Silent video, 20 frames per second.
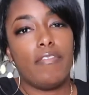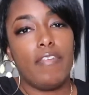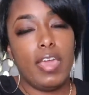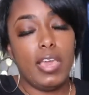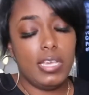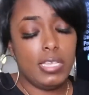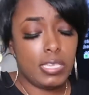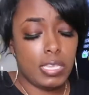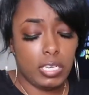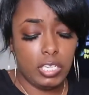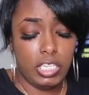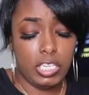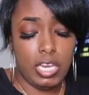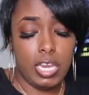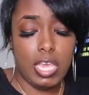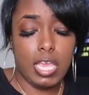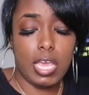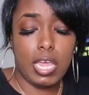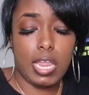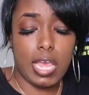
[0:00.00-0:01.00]
face,
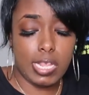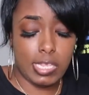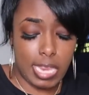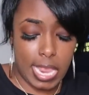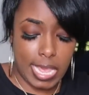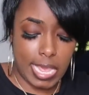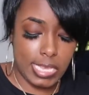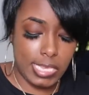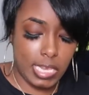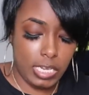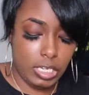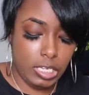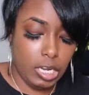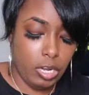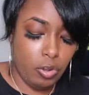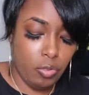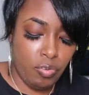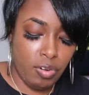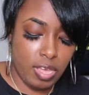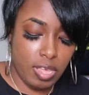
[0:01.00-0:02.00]
Shanika, like I said, she
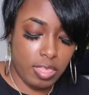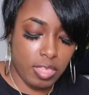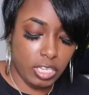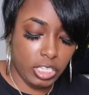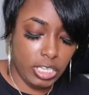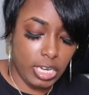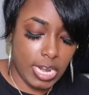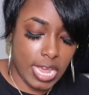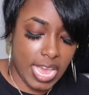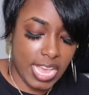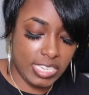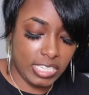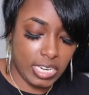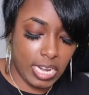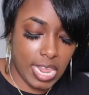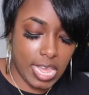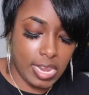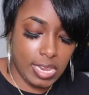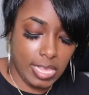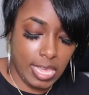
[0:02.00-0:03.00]
didn't do nothing. She
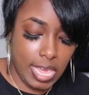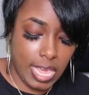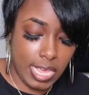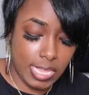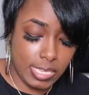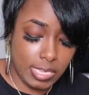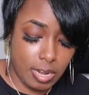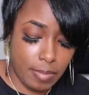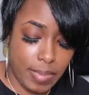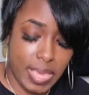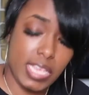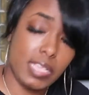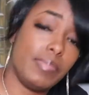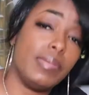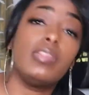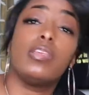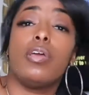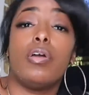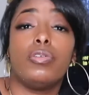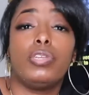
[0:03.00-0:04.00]
nonchalantly heads to the
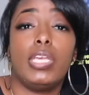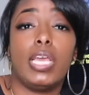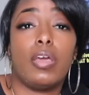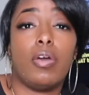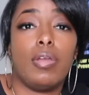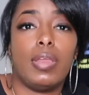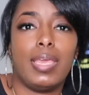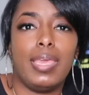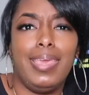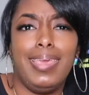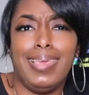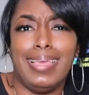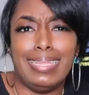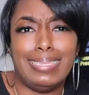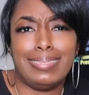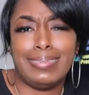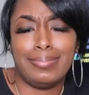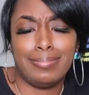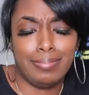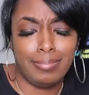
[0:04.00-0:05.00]
basement to go check on the
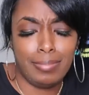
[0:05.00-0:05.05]
kids.